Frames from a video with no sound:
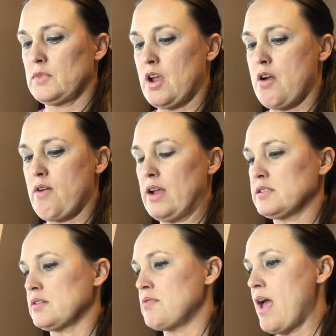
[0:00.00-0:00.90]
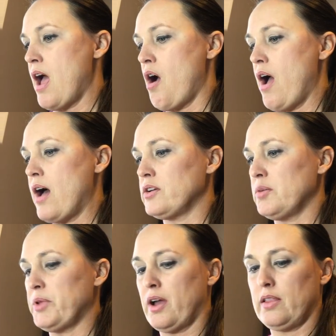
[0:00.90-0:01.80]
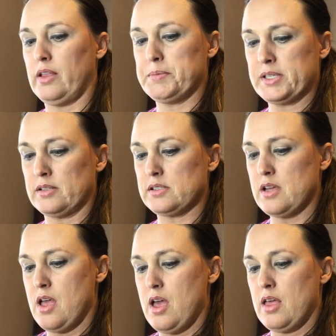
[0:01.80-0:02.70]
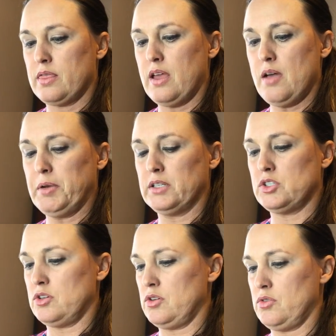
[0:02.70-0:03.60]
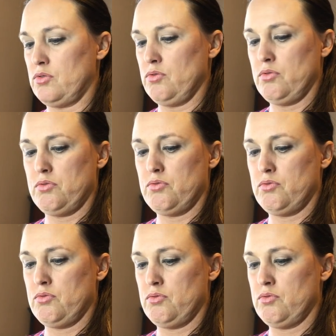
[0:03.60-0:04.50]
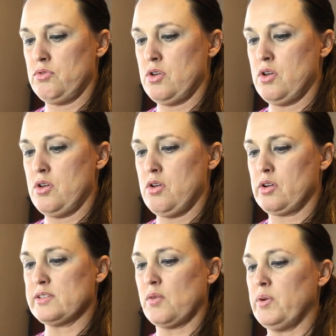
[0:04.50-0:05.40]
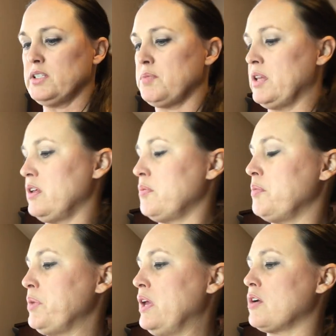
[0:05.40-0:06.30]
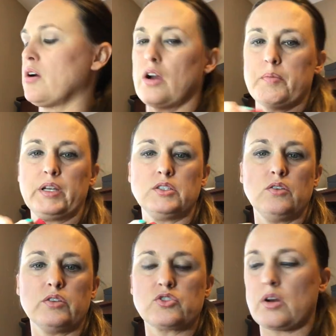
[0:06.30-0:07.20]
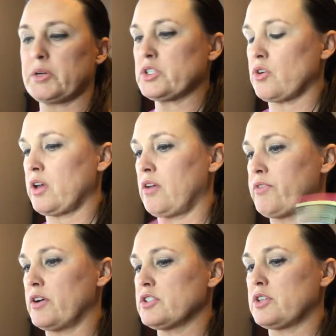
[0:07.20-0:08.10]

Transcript: All right, so now how to apply the LipSense. I think I'm gonna do, because I want it to be a little bit pinker, I'm gonna do the strawberry shortcake first.